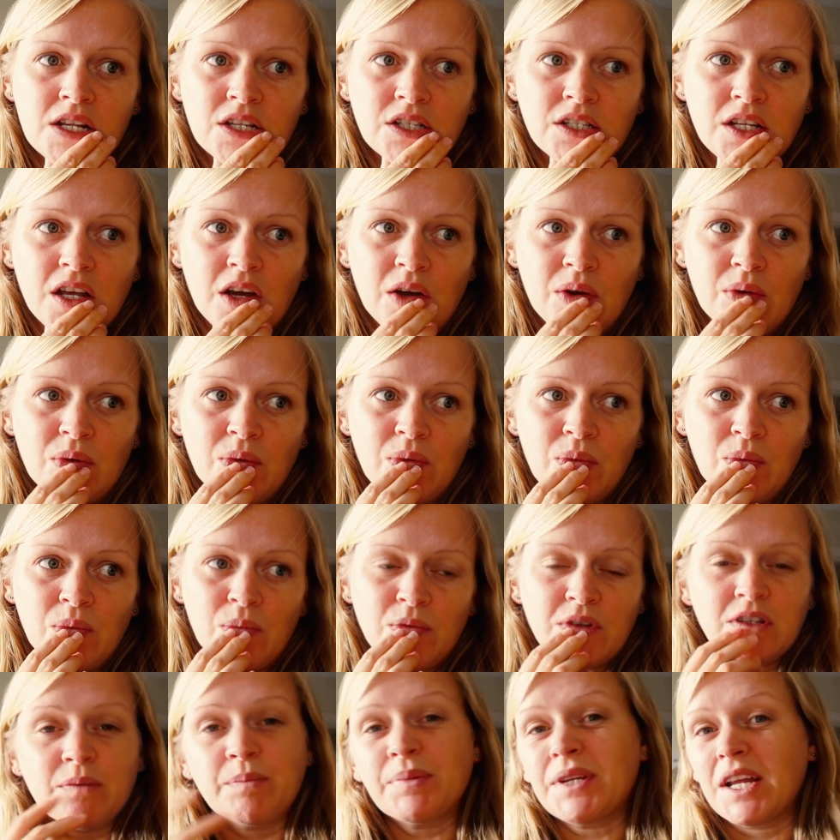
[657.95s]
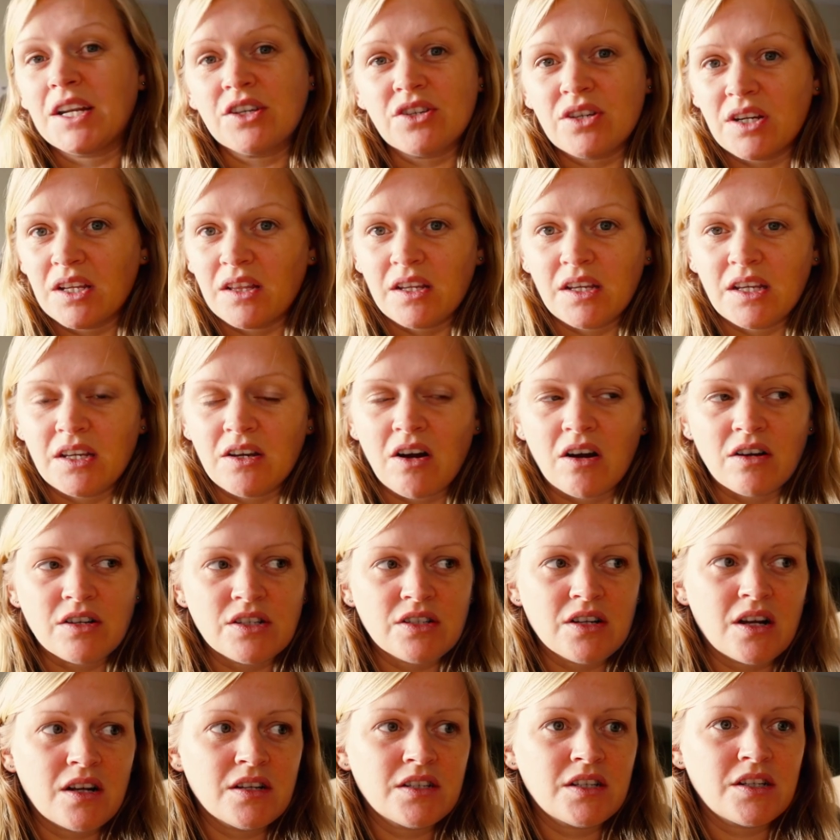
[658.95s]
So potentially that you
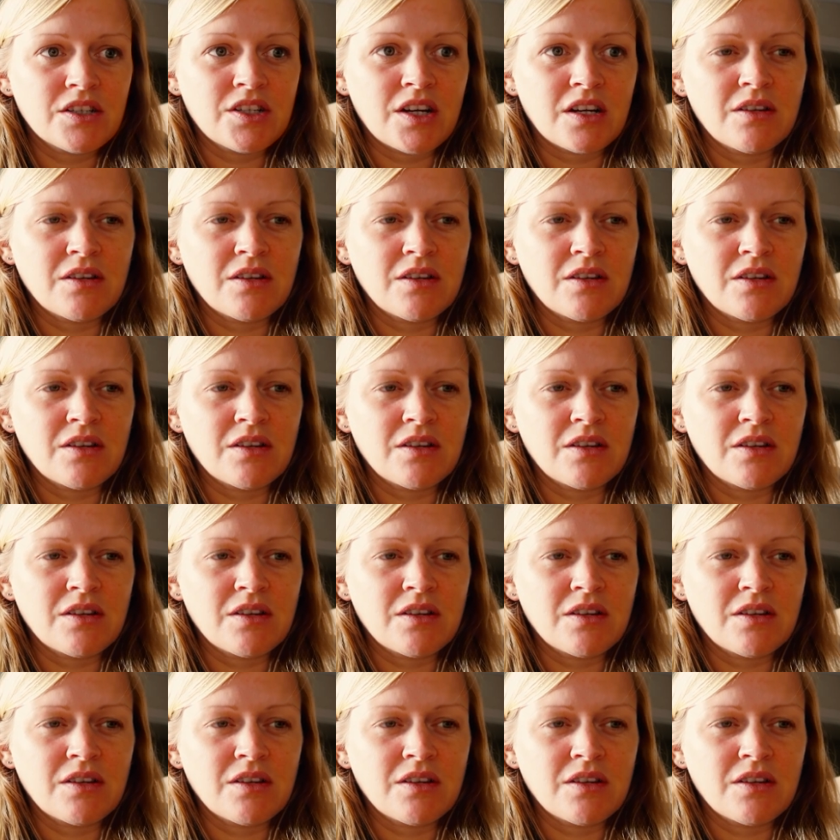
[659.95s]
can't start till